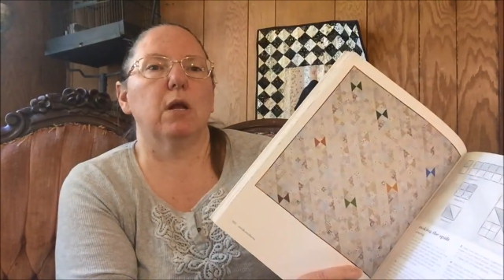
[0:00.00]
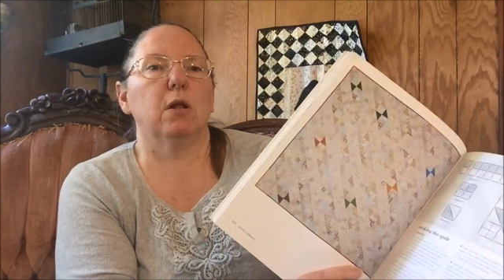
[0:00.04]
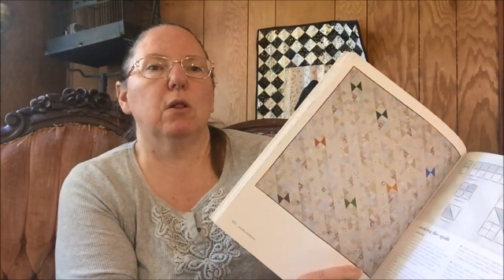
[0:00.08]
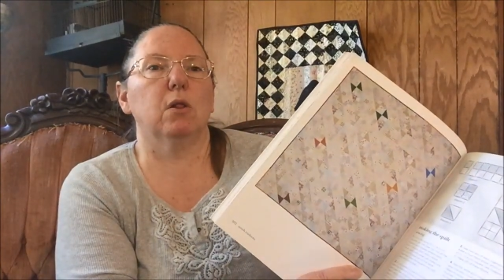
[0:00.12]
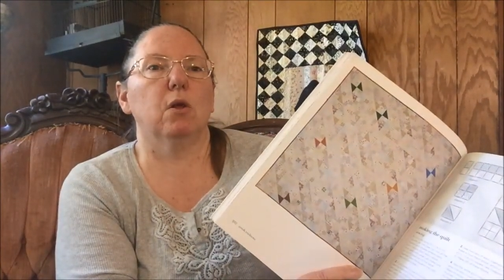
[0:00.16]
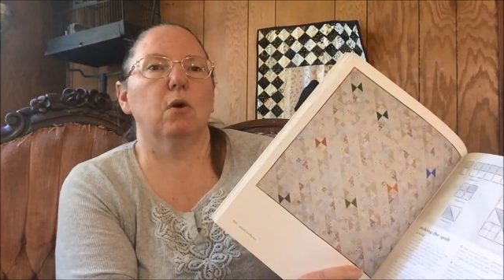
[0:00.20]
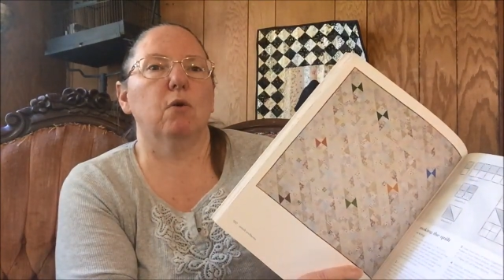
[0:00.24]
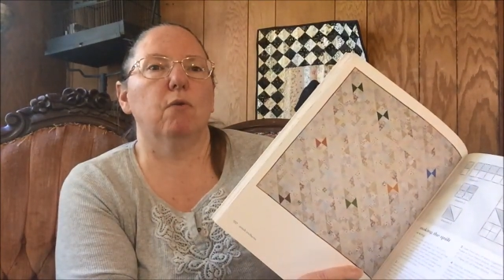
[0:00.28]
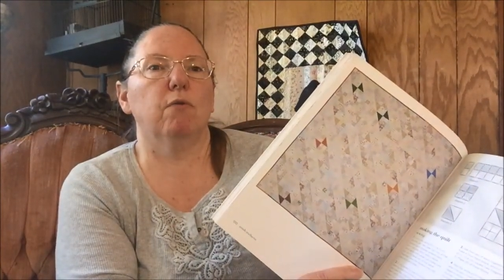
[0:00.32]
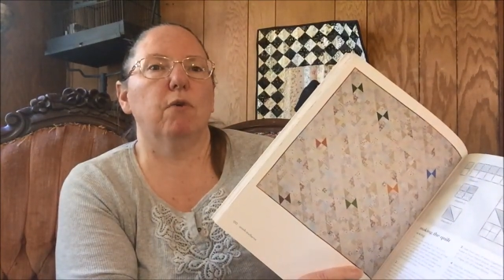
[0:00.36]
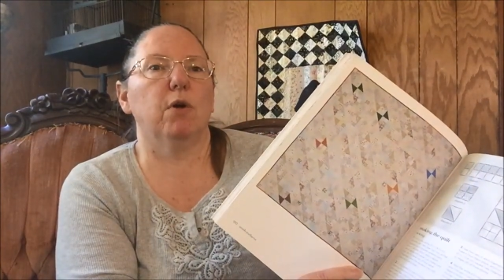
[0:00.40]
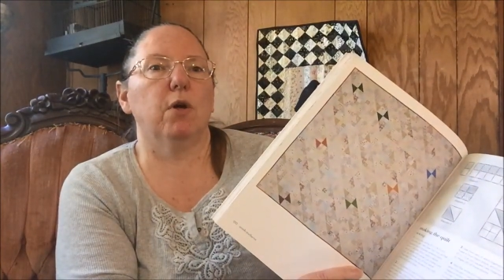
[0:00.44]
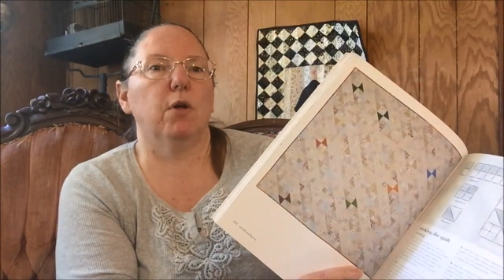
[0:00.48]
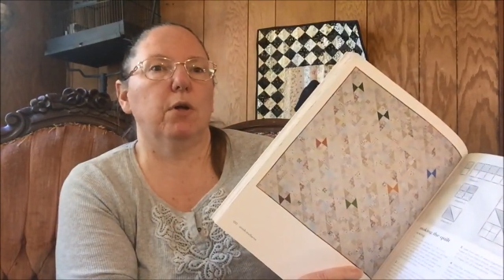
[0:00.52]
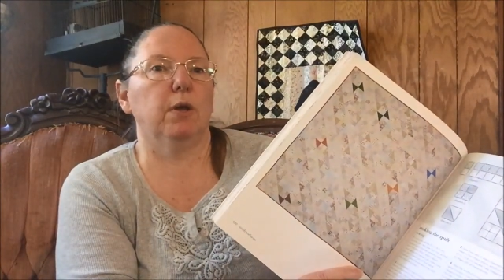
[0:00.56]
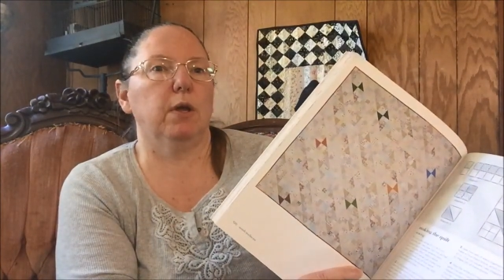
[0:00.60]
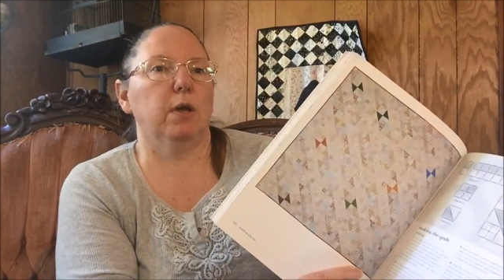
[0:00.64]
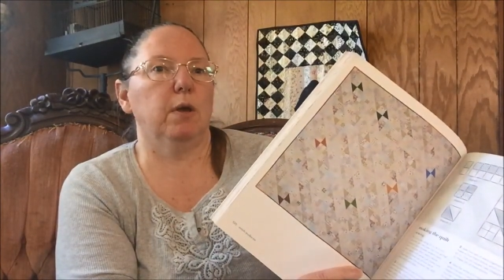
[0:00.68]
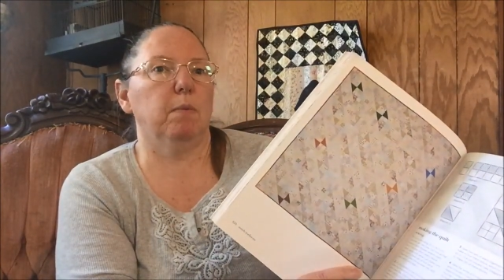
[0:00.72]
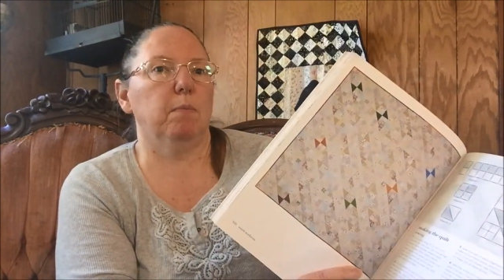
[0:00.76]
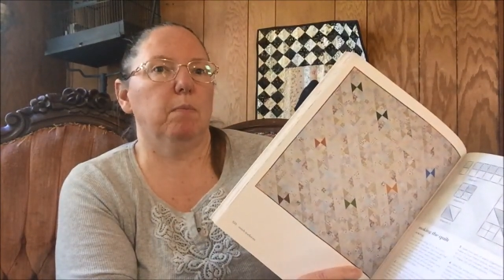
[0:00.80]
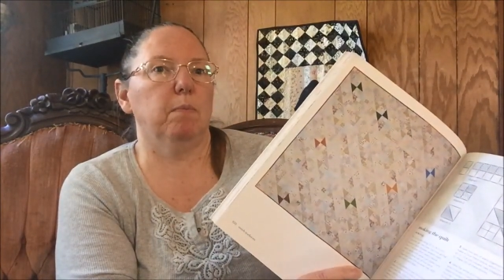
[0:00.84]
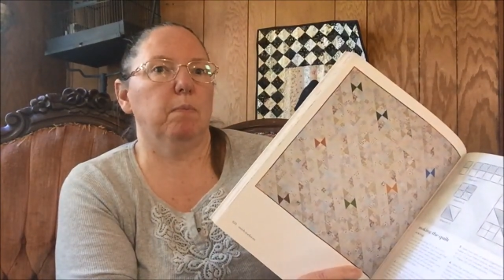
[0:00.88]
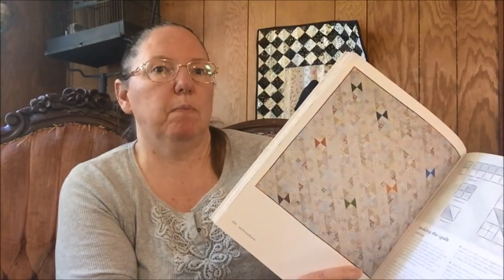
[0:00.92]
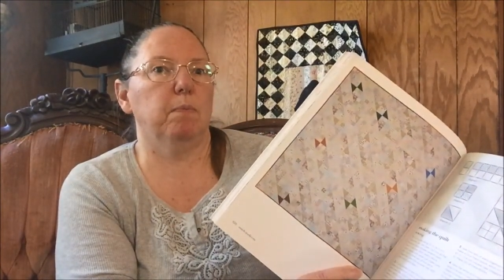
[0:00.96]
a low
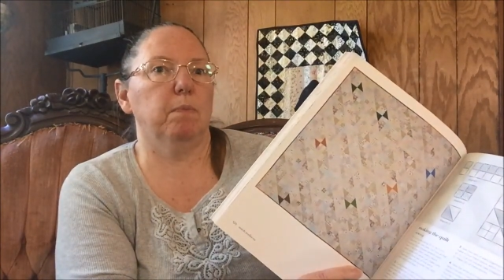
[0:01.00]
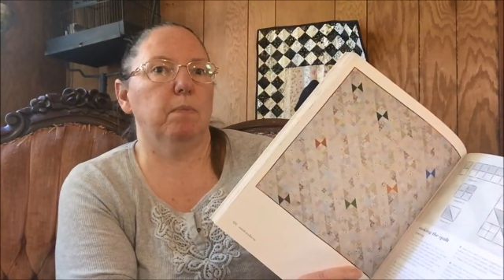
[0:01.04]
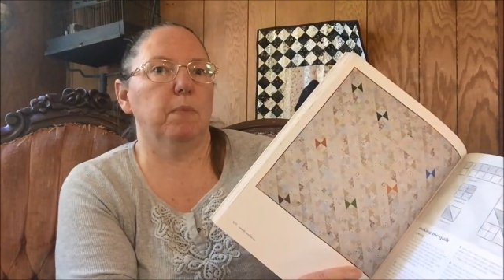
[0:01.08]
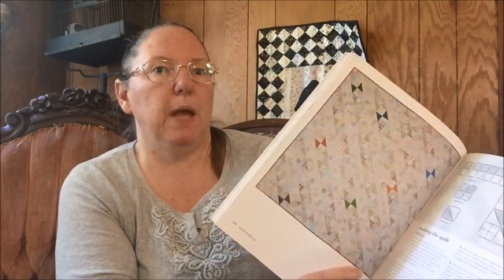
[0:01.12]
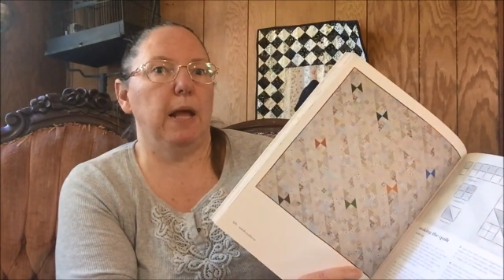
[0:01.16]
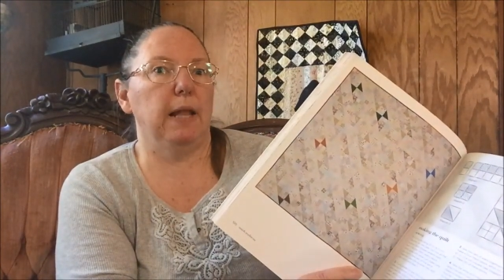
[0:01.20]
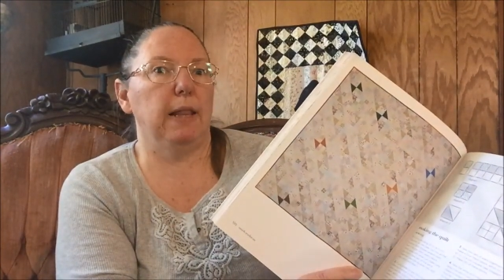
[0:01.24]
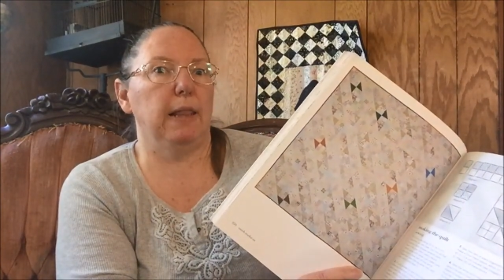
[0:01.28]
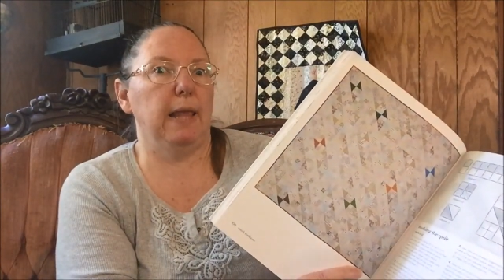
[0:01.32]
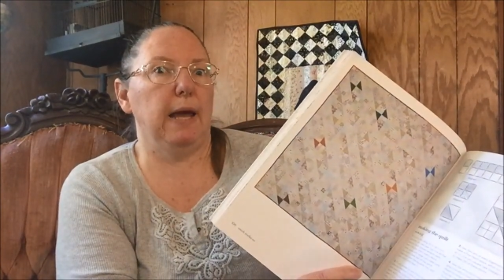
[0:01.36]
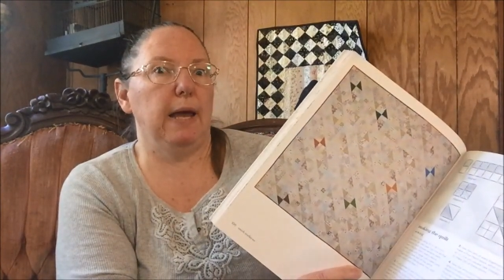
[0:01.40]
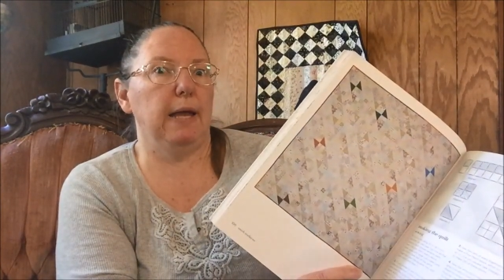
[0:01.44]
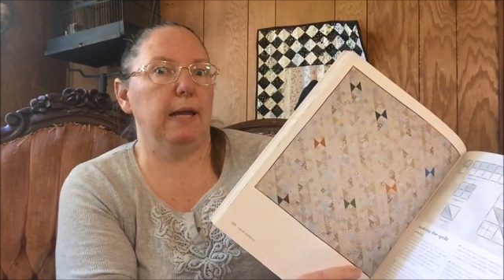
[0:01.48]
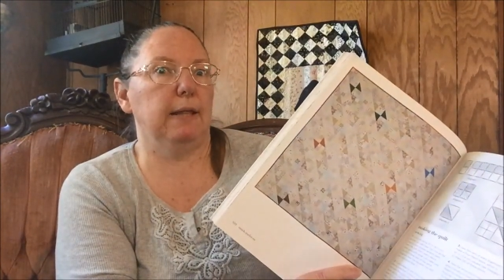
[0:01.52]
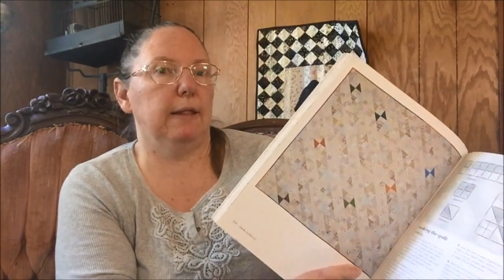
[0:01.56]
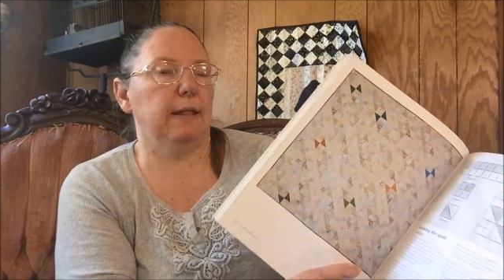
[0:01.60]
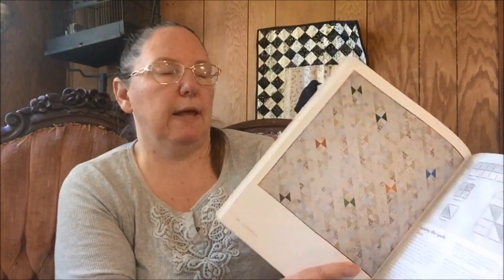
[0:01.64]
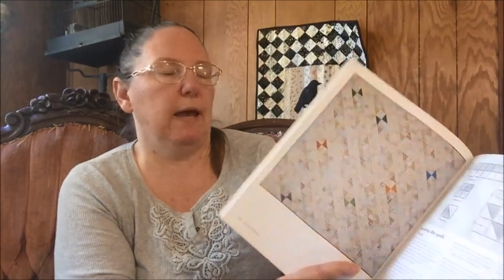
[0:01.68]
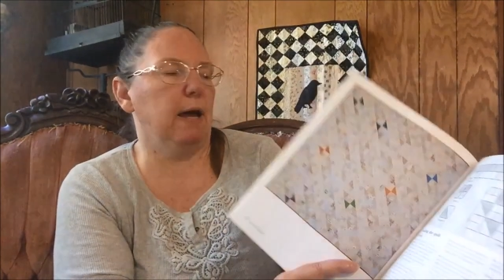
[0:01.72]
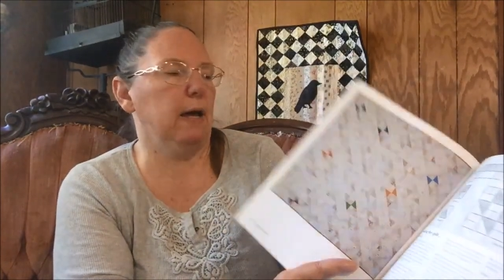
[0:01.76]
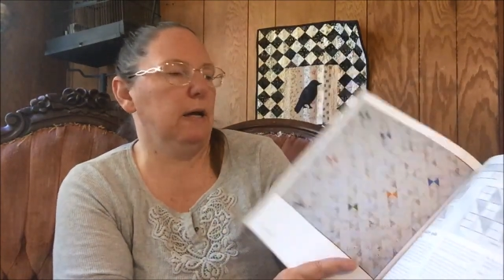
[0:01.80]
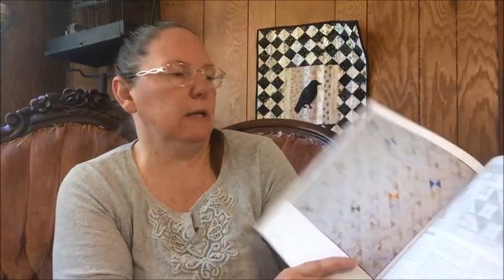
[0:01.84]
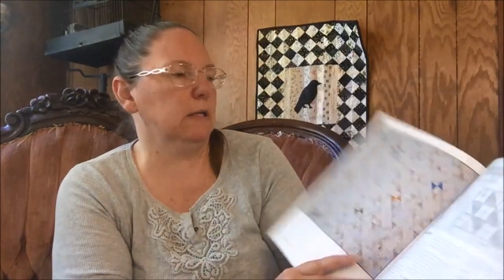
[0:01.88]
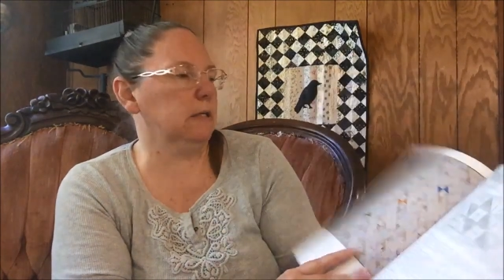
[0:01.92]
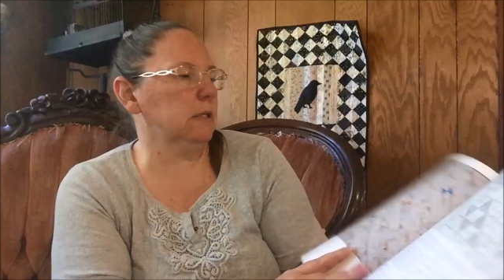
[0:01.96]
volume. I like
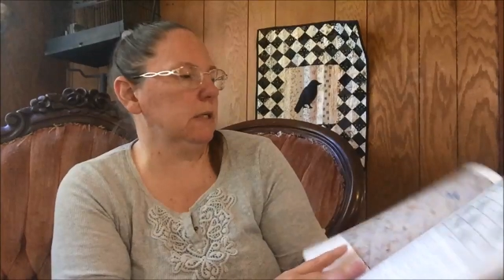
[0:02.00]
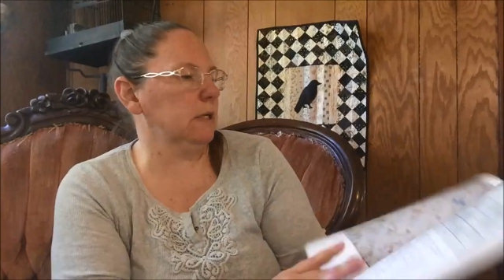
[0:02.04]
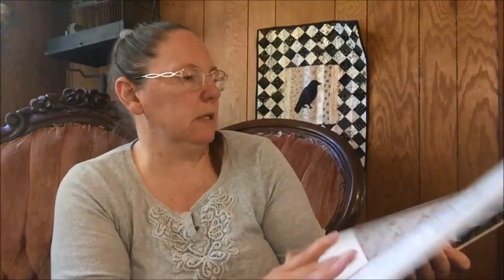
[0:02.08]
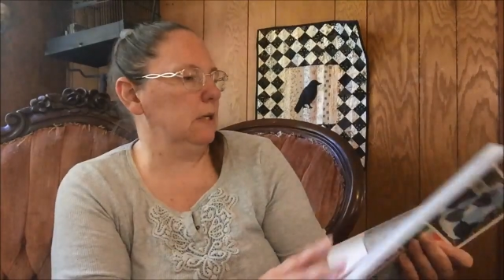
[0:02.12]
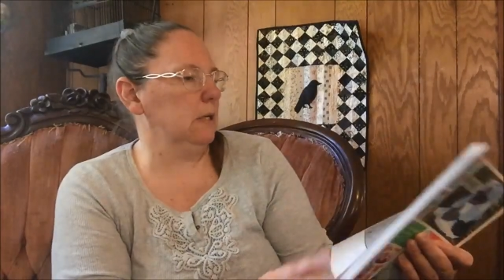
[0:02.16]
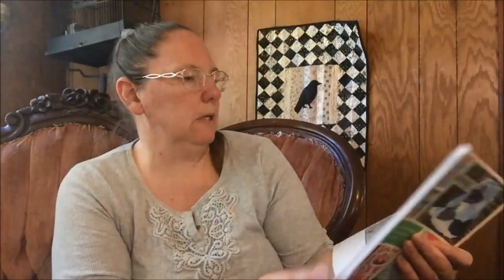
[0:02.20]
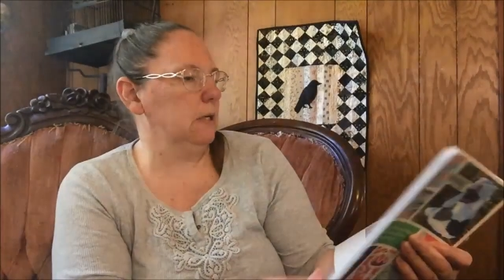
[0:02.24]
that.